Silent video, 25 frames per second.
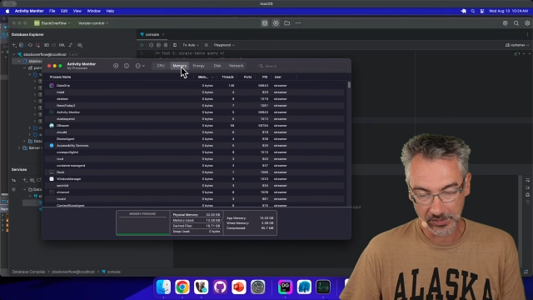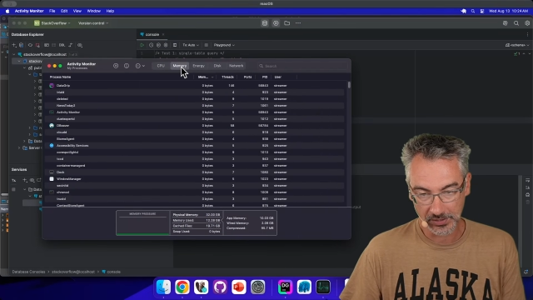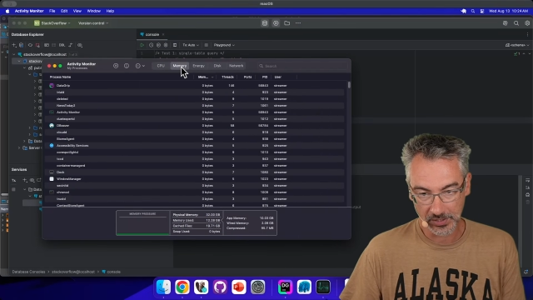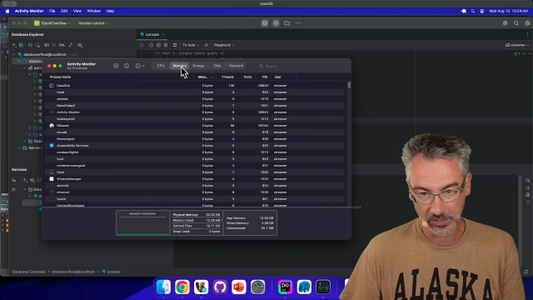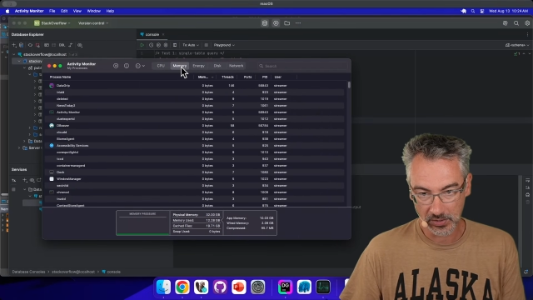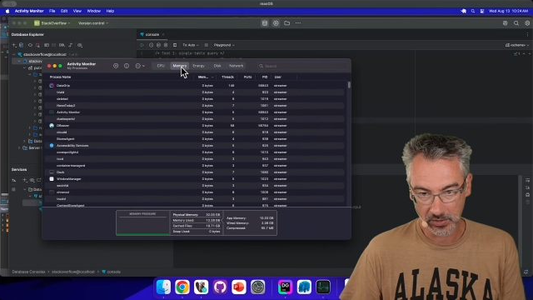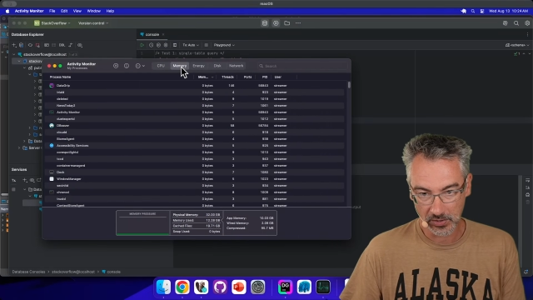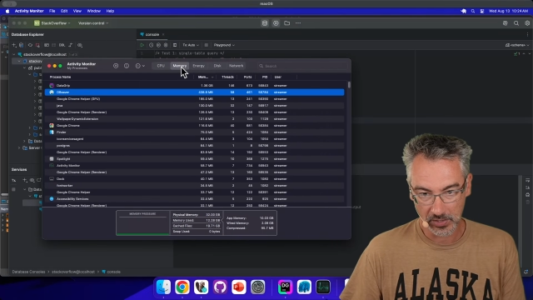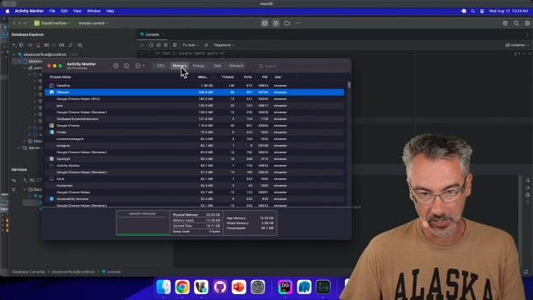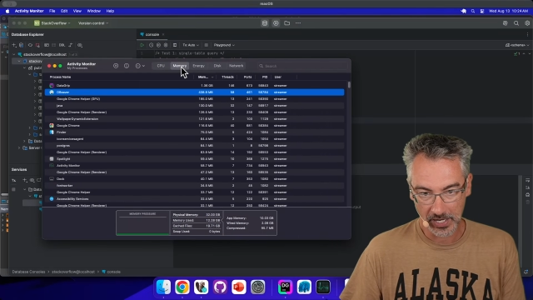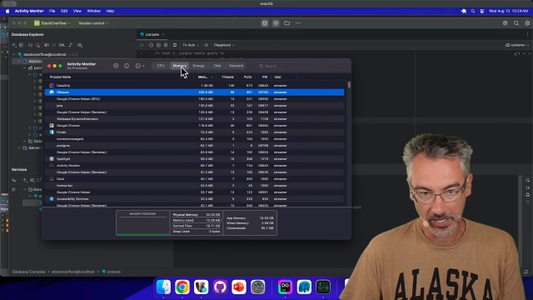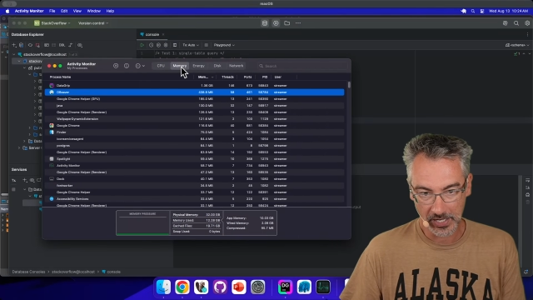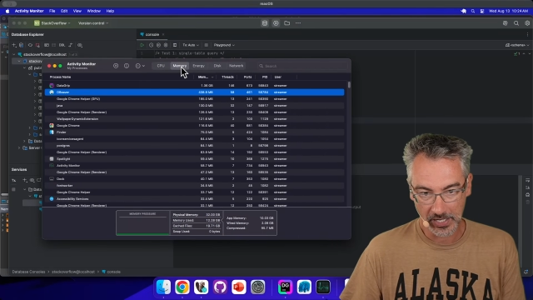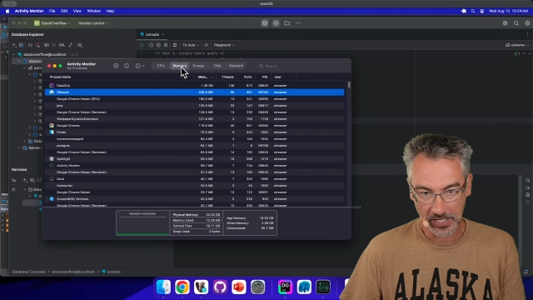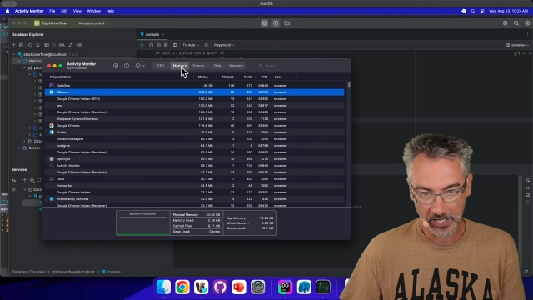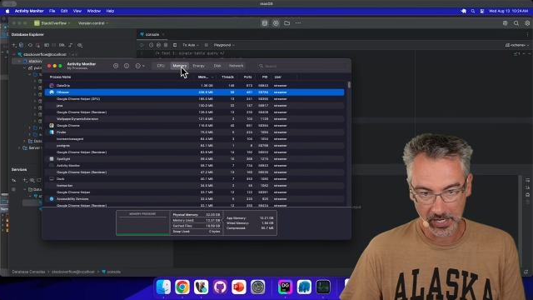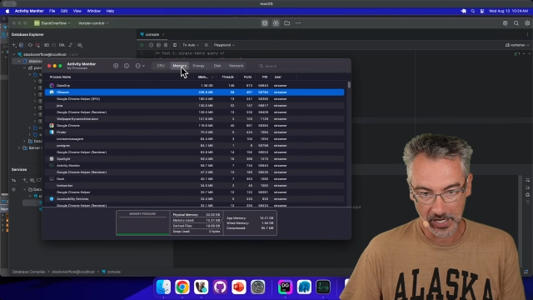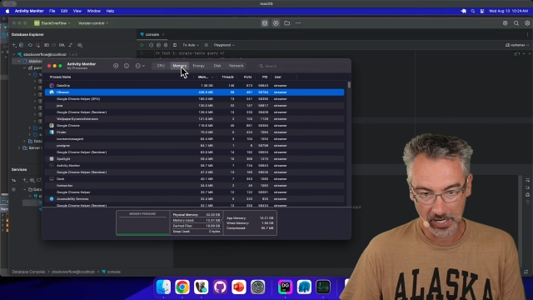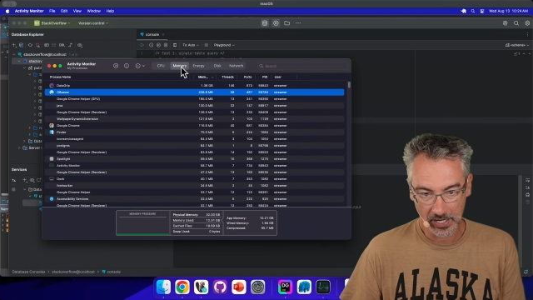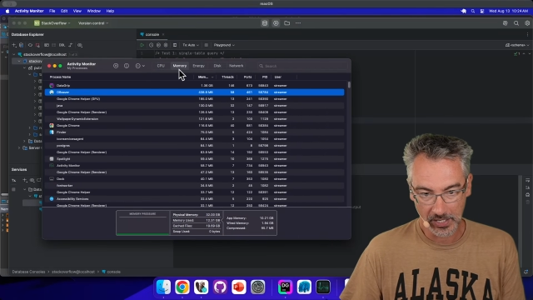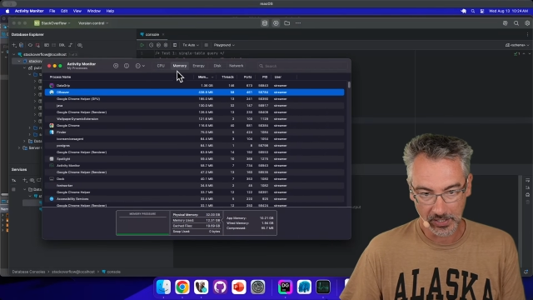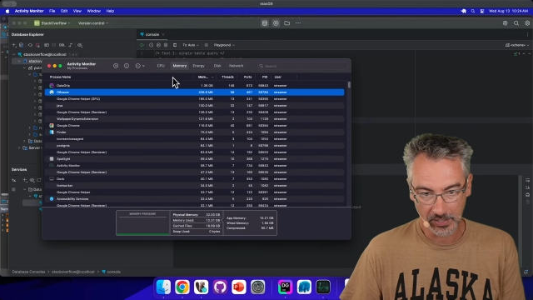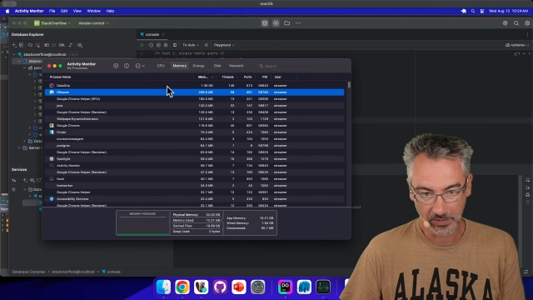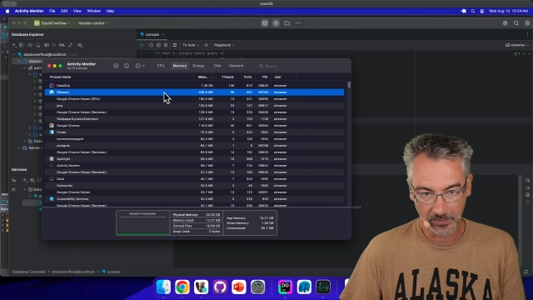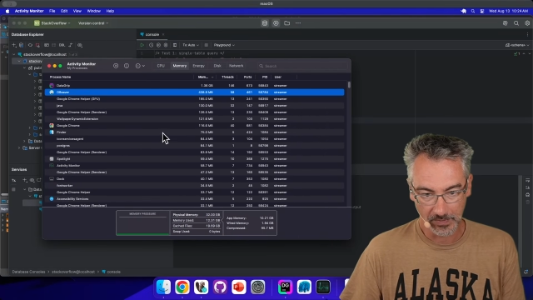under any
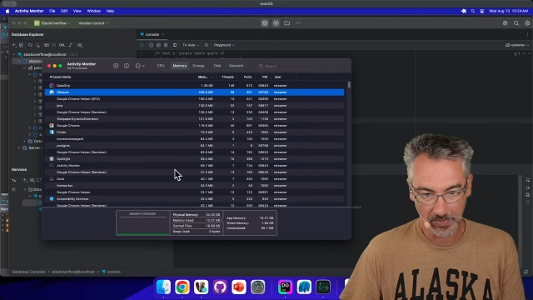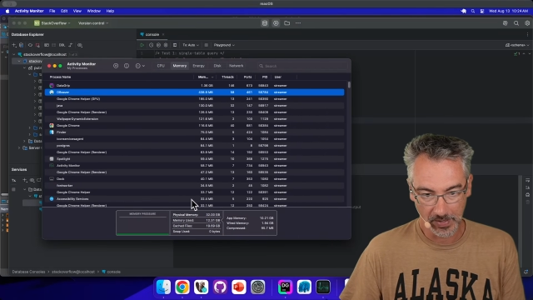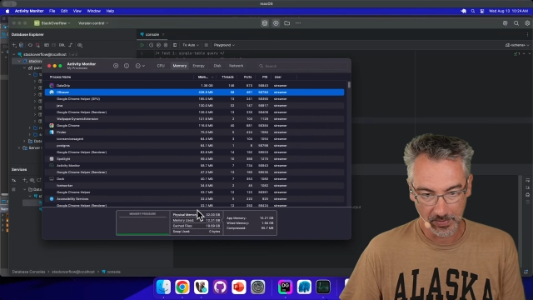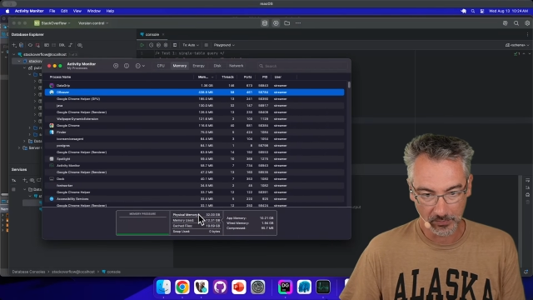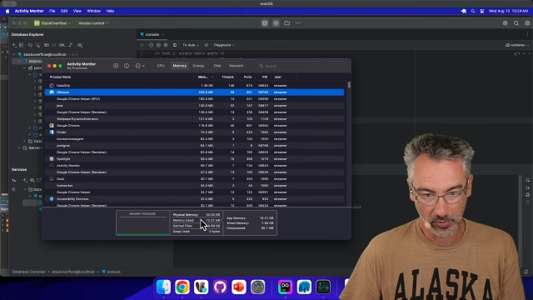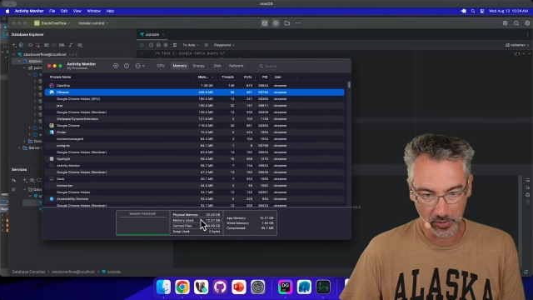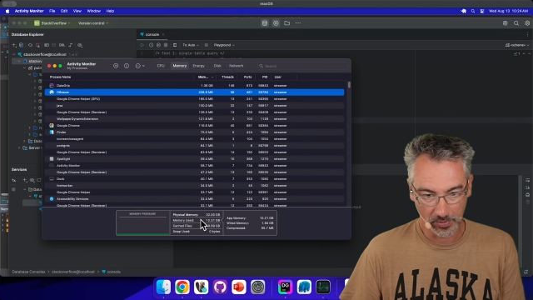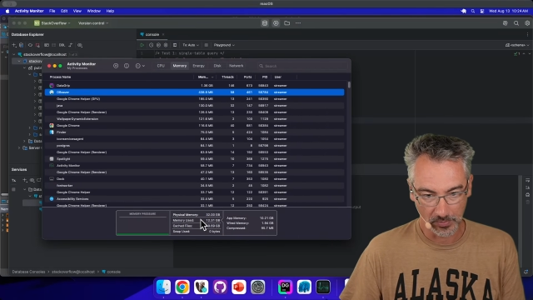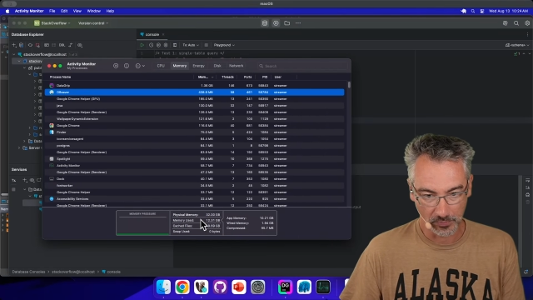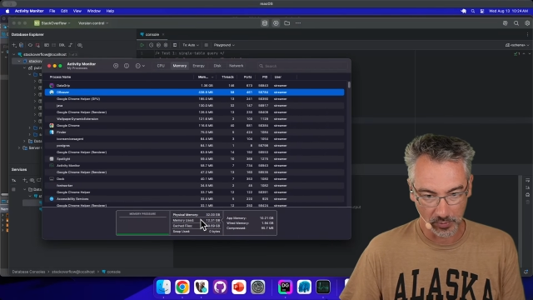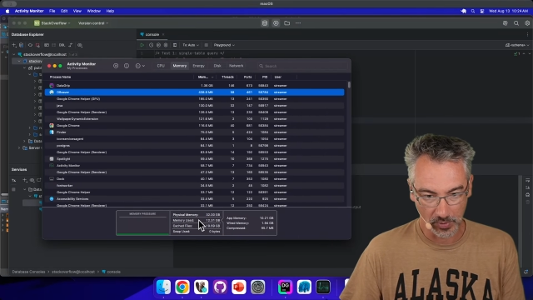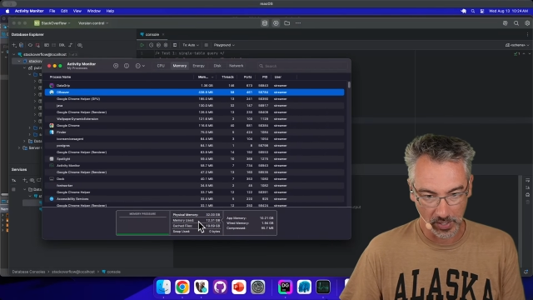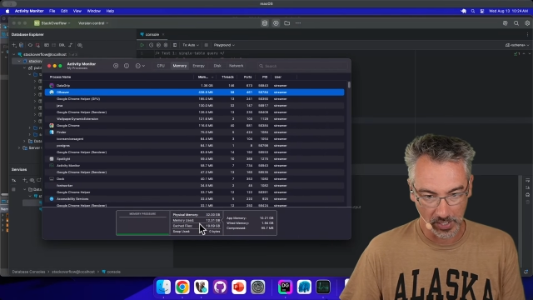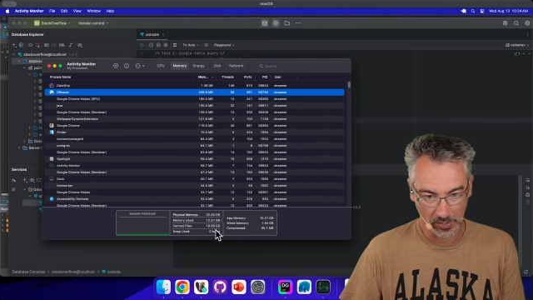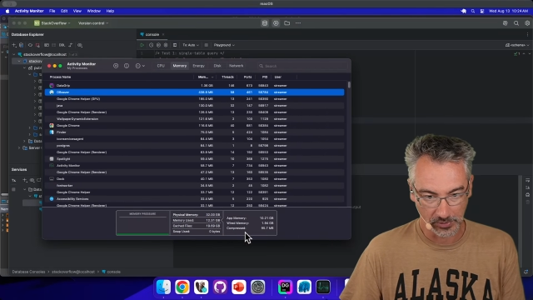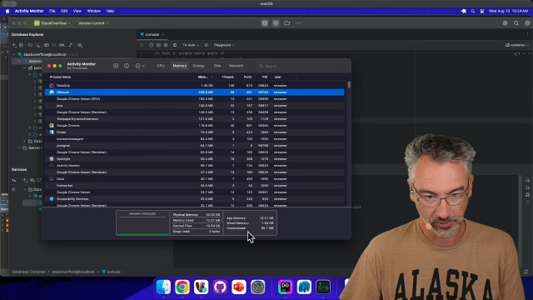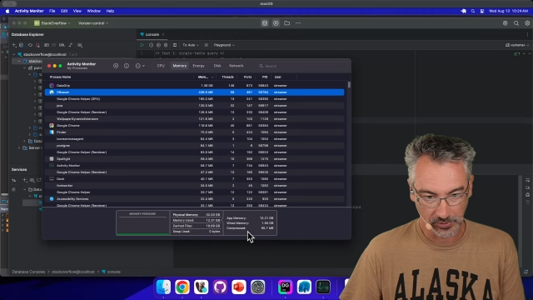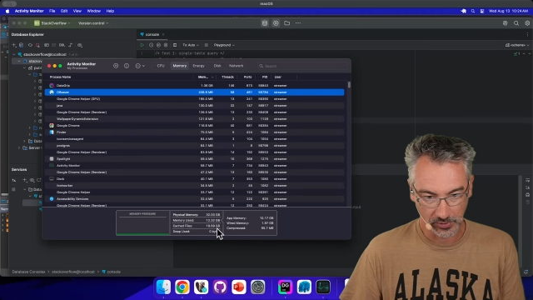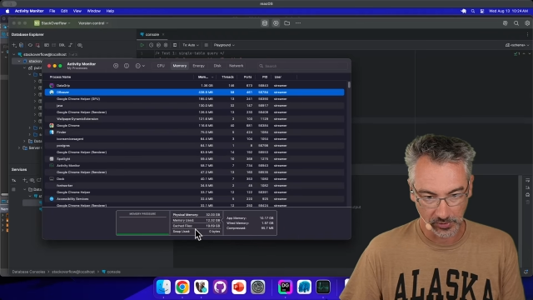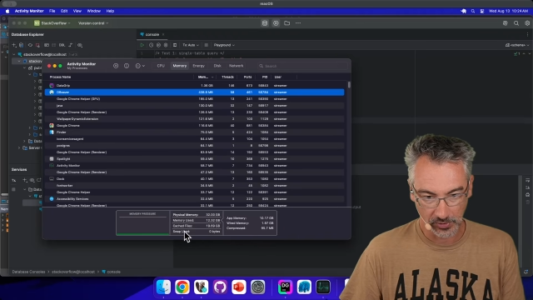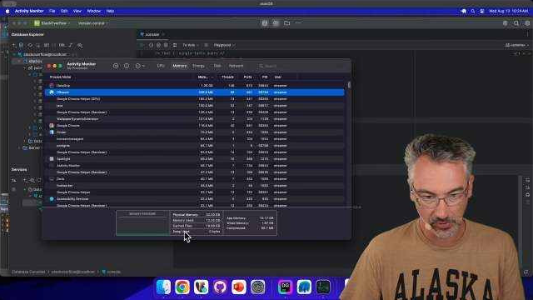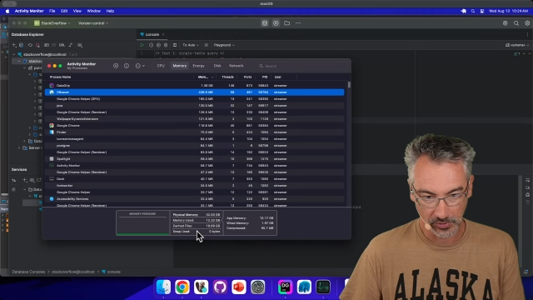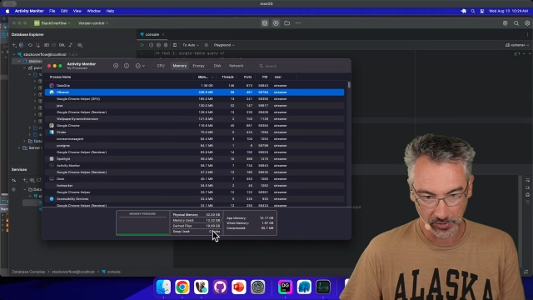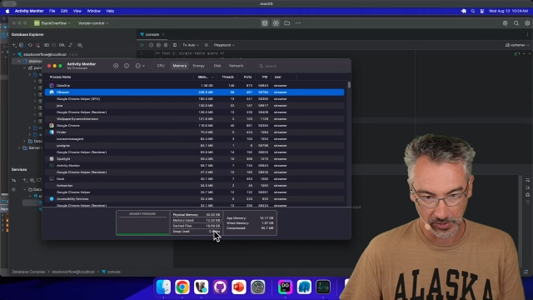kind of memory pressure.